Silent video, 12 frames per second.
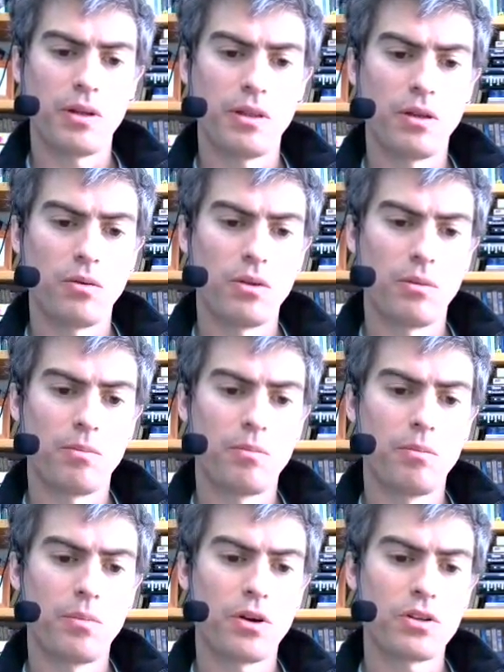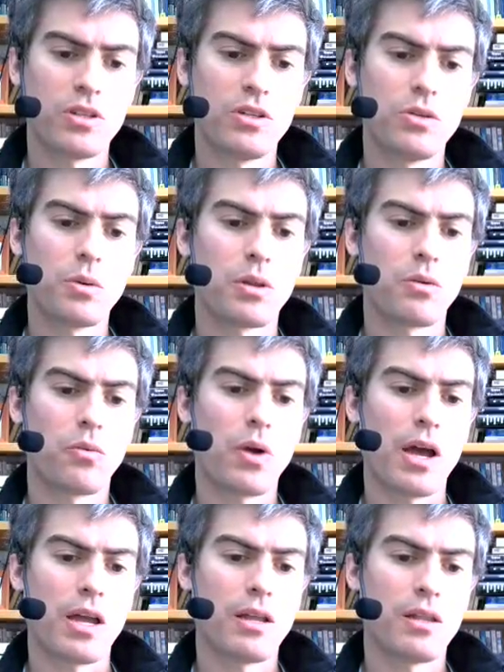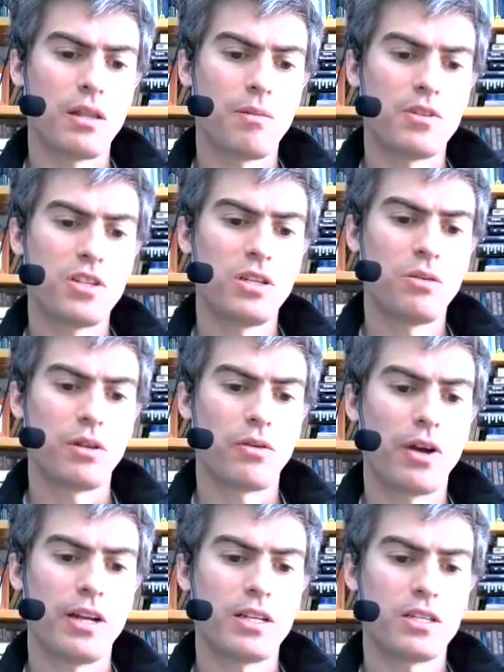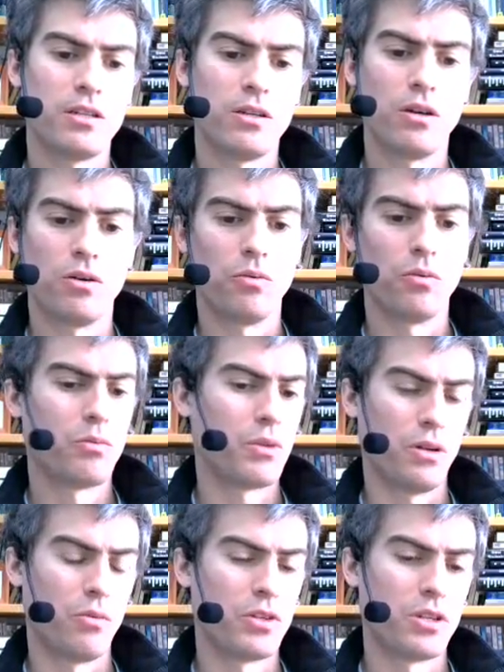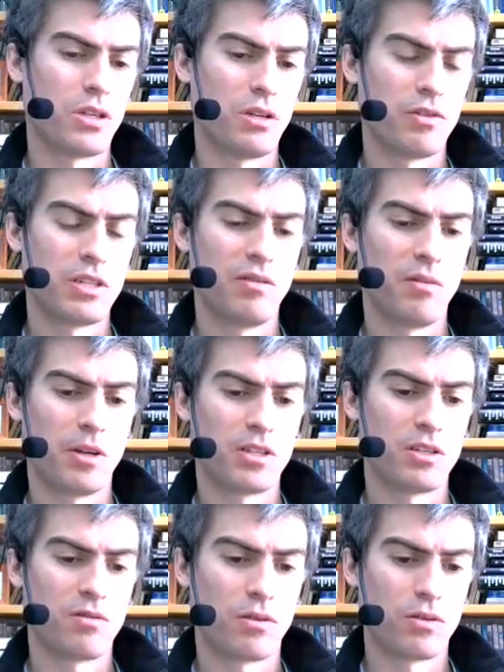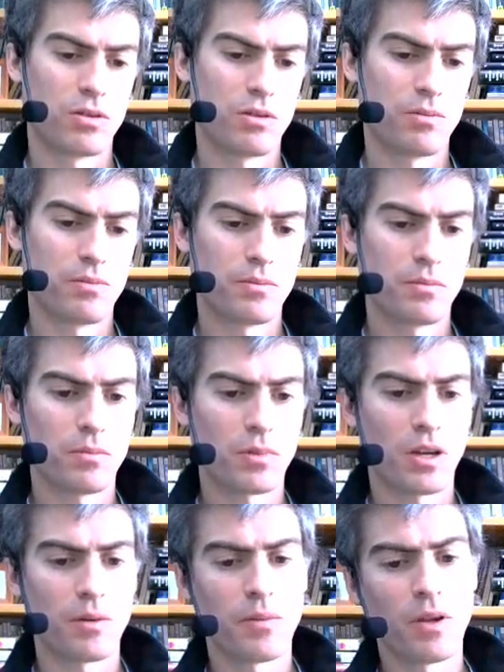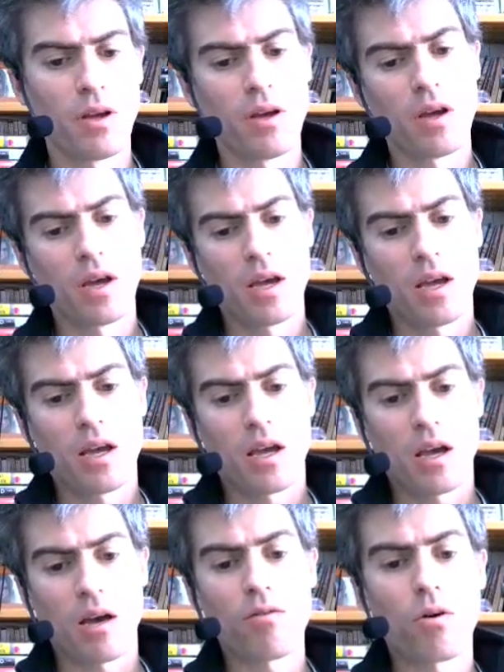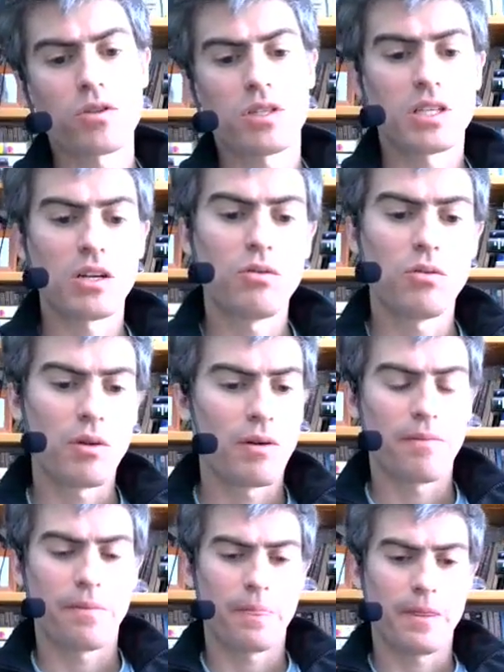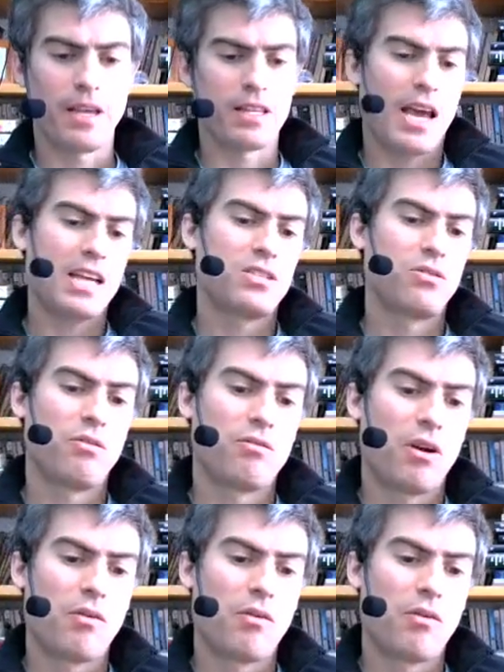the person doing the write, the machine doing the write doesn't know which is going to receive the message first. Okay, of course it has to